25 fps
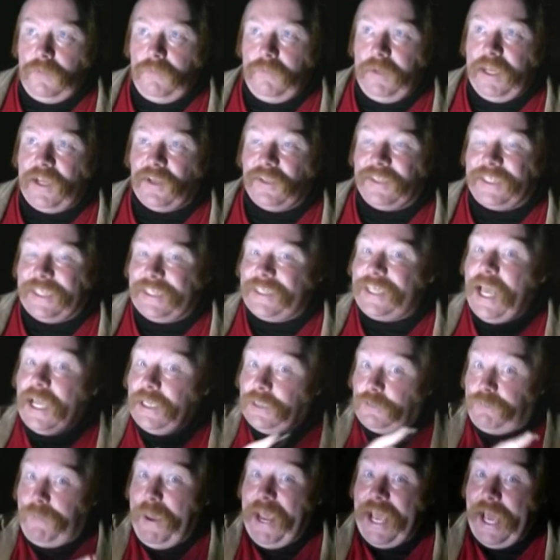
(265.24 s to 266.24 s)
Because the
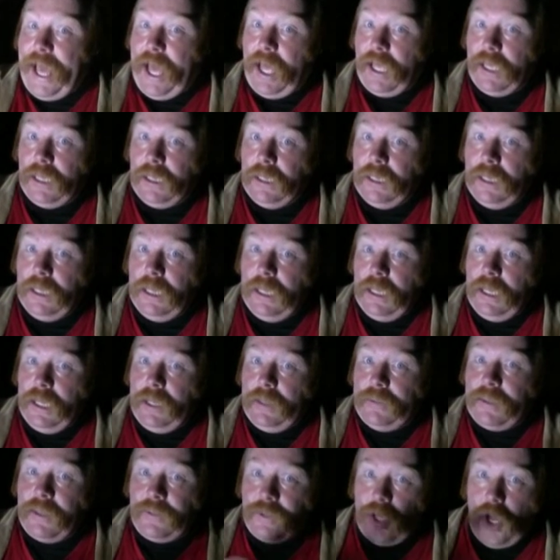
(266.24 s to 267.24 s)
sun's bigger
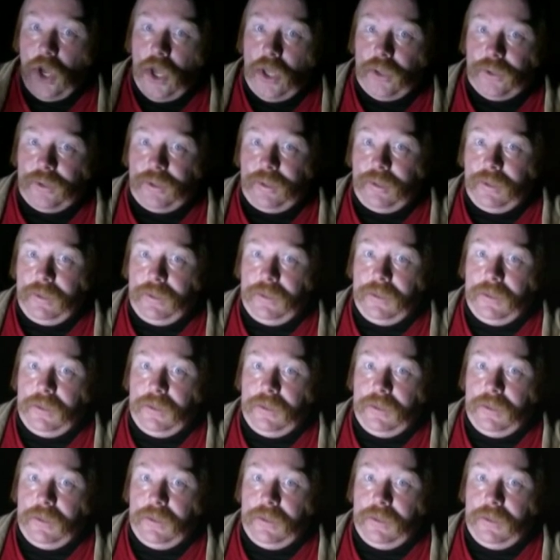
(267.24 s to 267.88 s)
than the Earth.